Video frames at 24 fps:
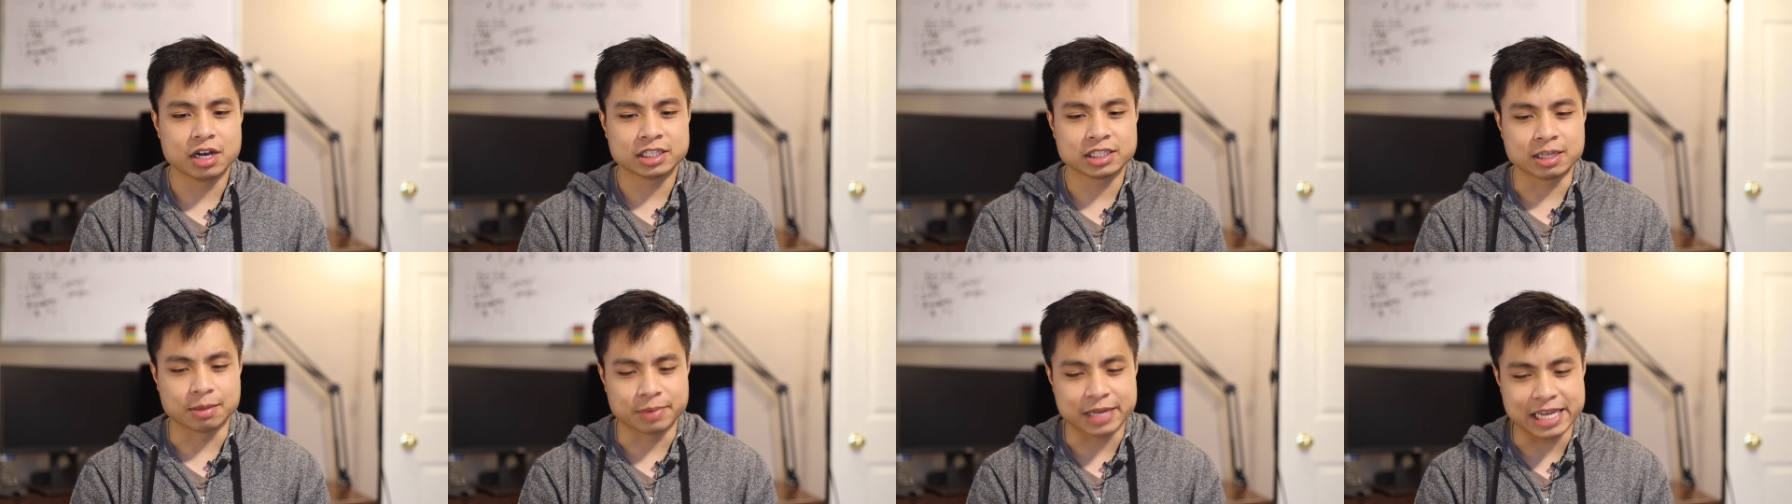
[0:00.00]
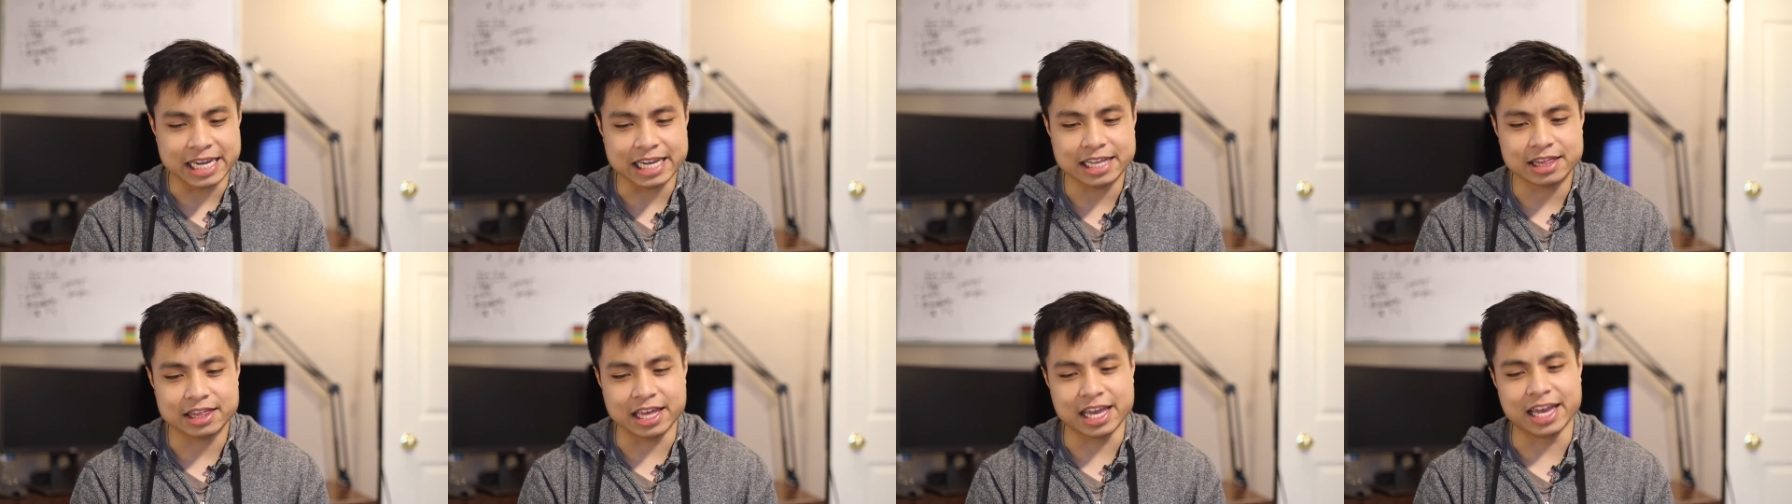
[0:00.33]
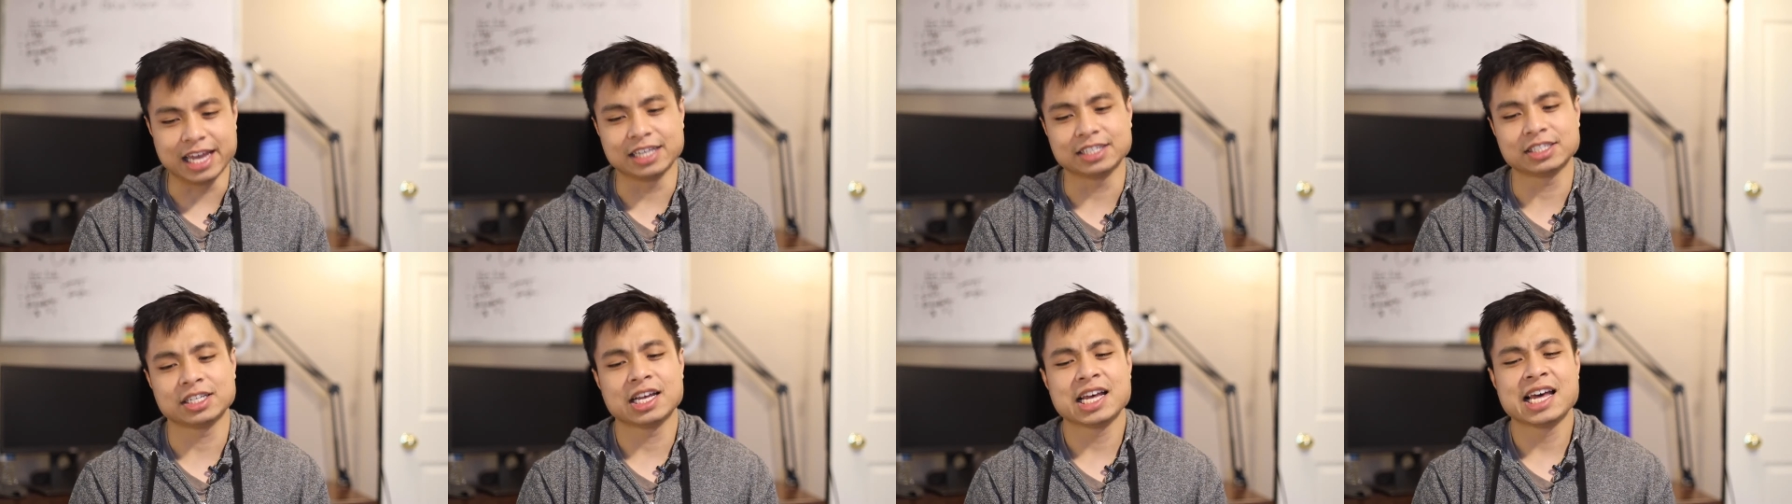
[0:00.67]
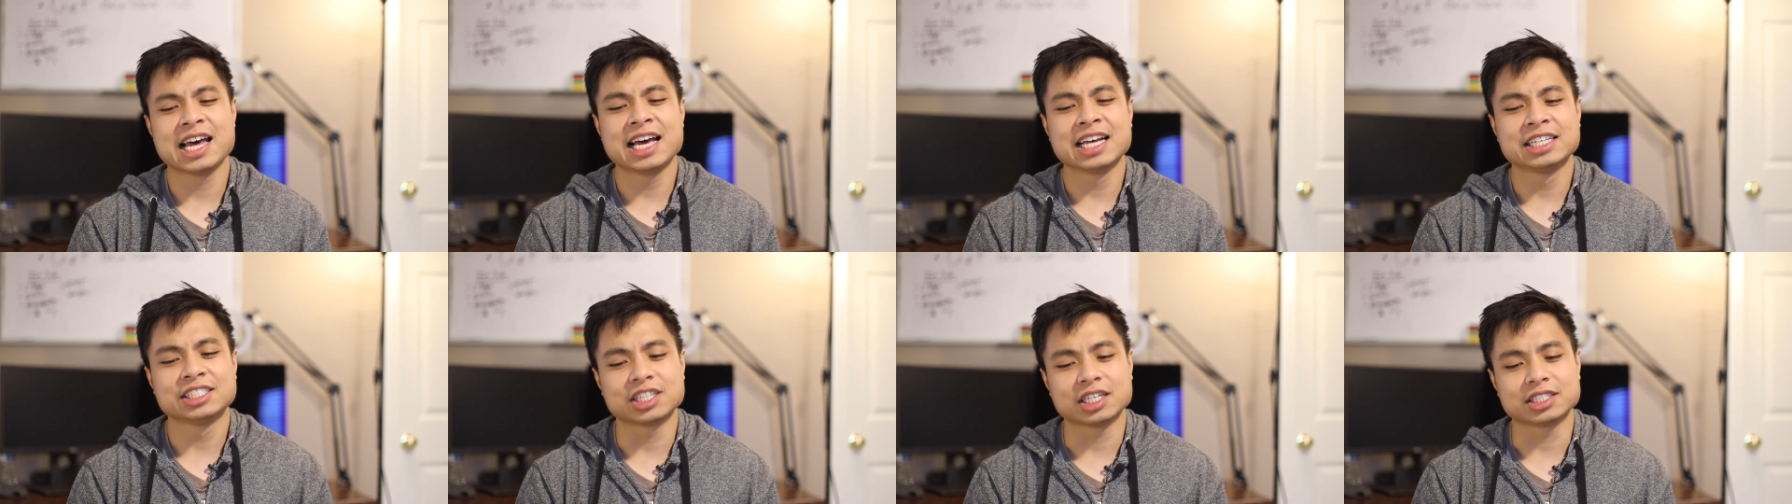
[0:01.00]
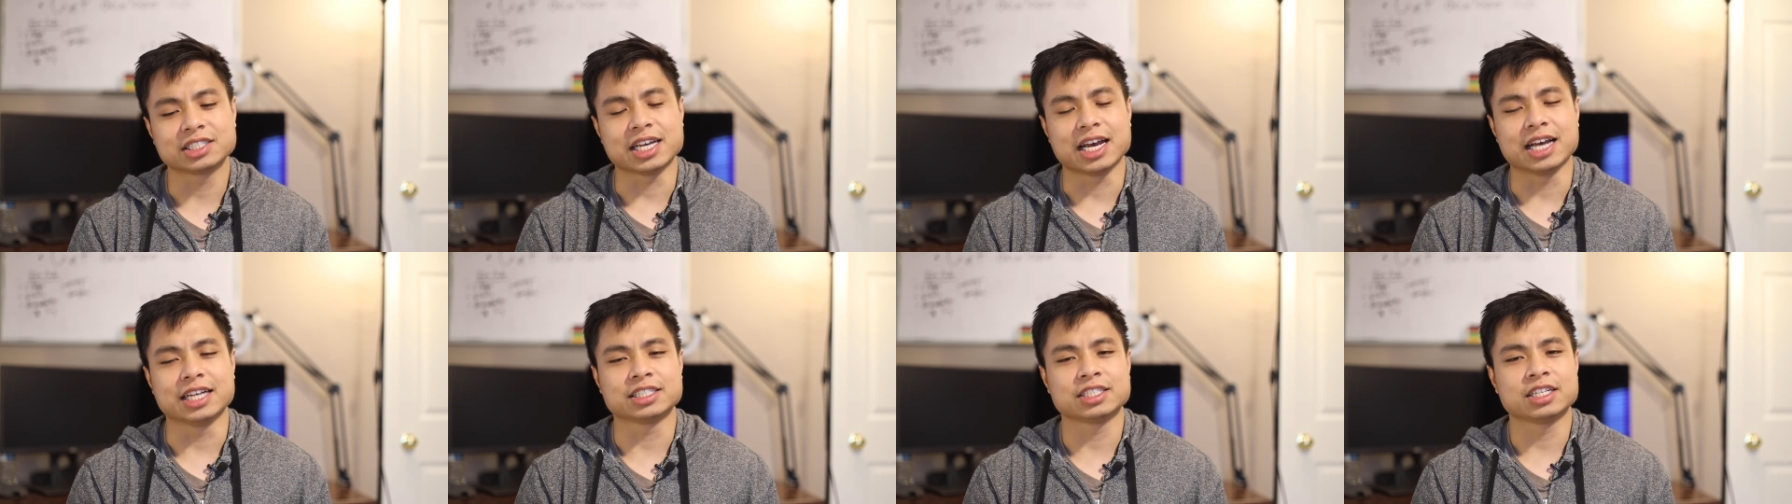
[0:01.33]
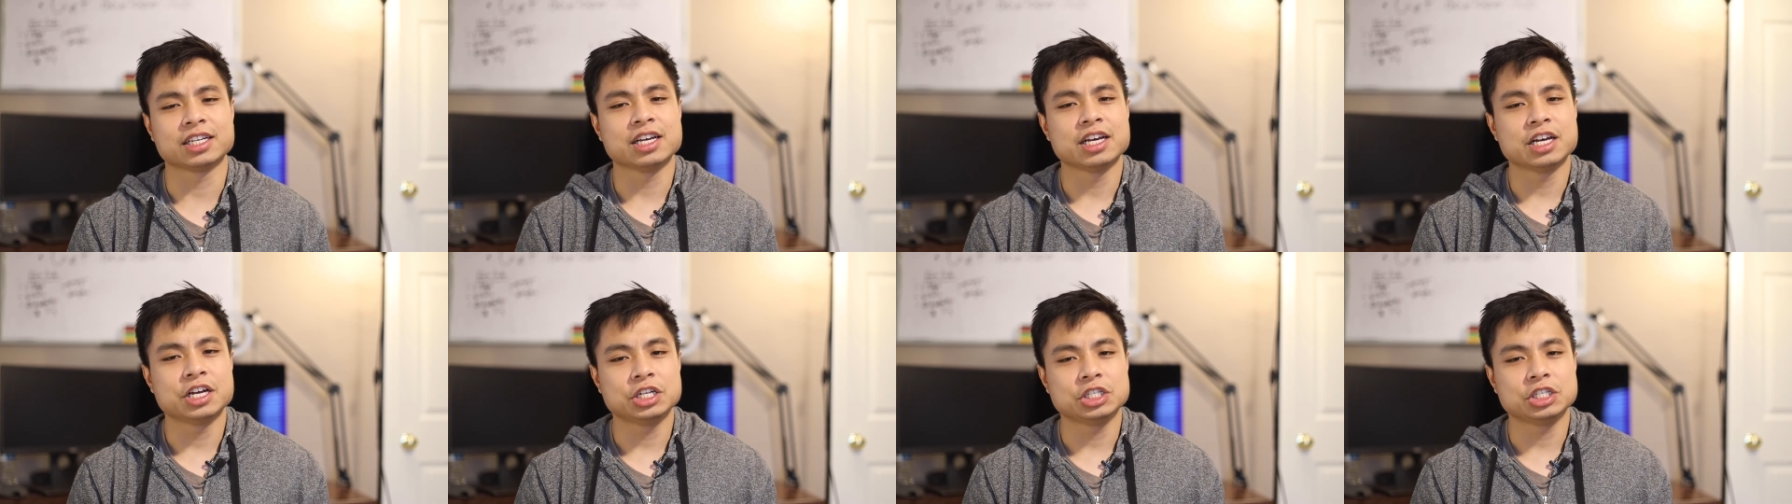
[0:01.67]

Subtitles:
some key things, such as,